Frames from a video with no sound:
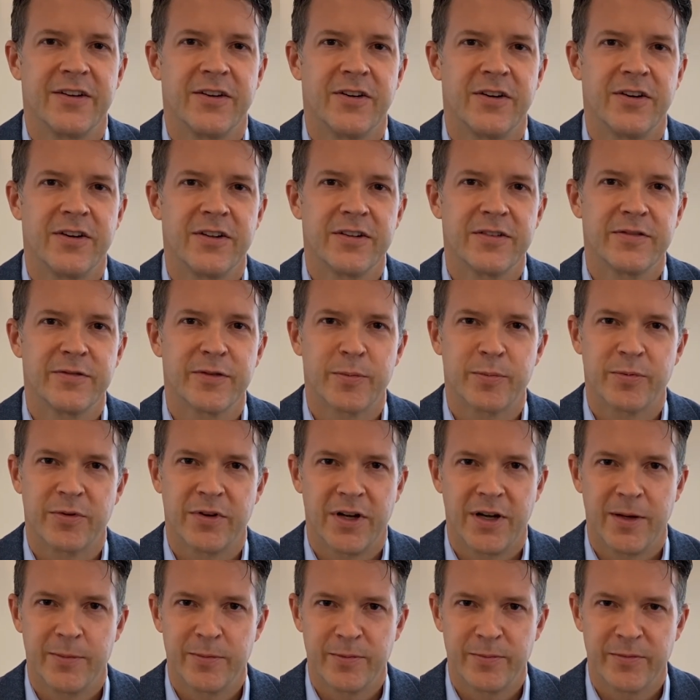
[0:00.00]
all of the
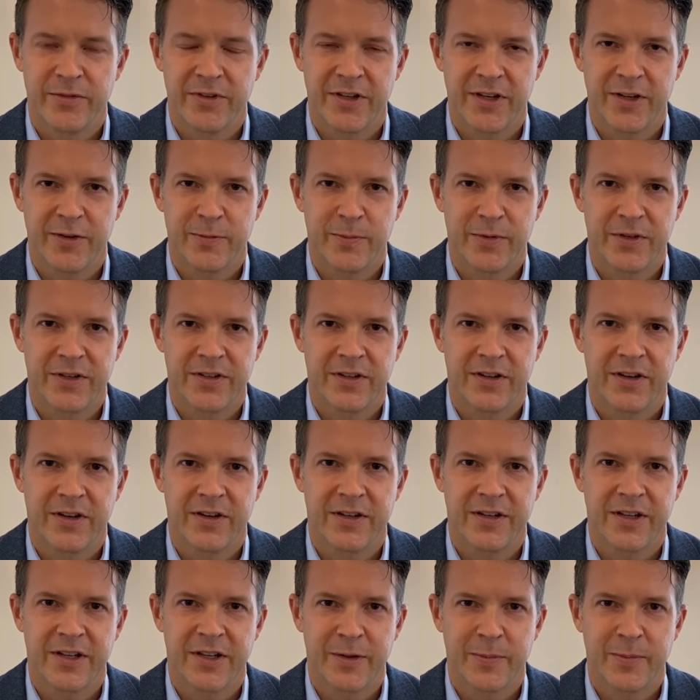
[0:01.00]
problems that I've been
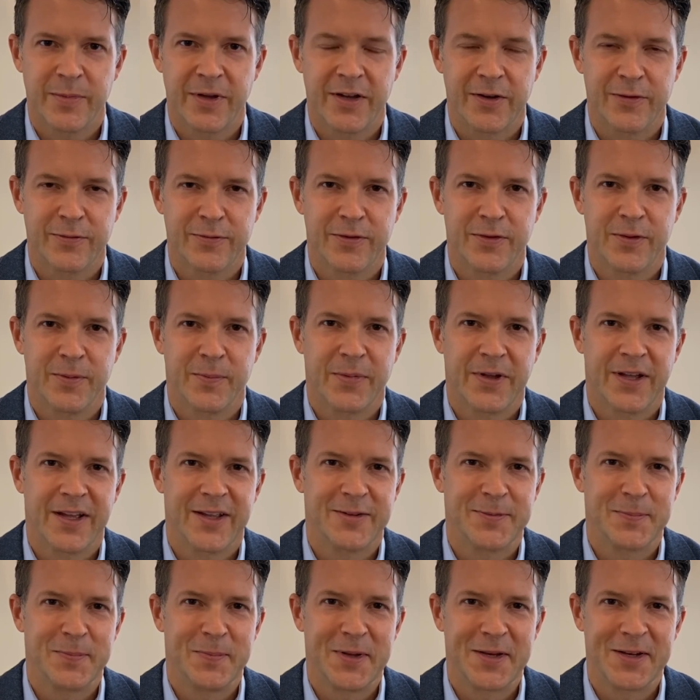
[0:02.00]
talking about for the
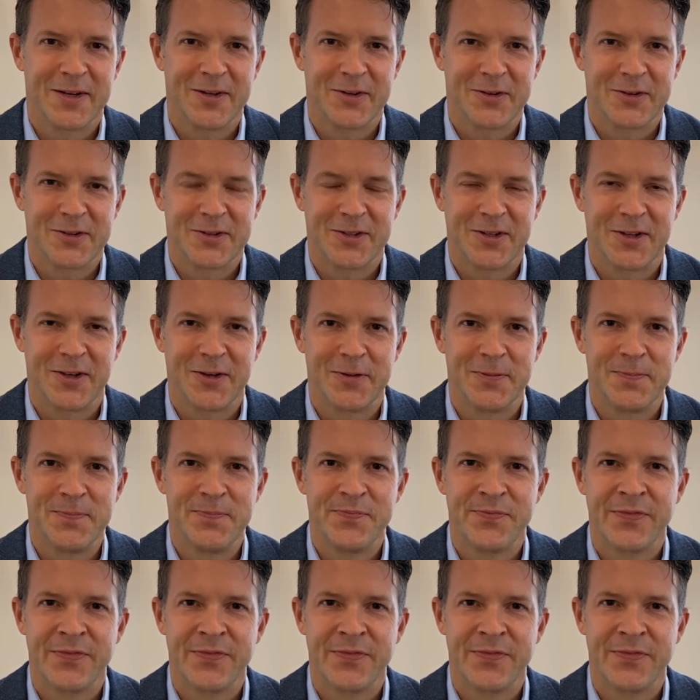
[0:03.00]
past minute or so,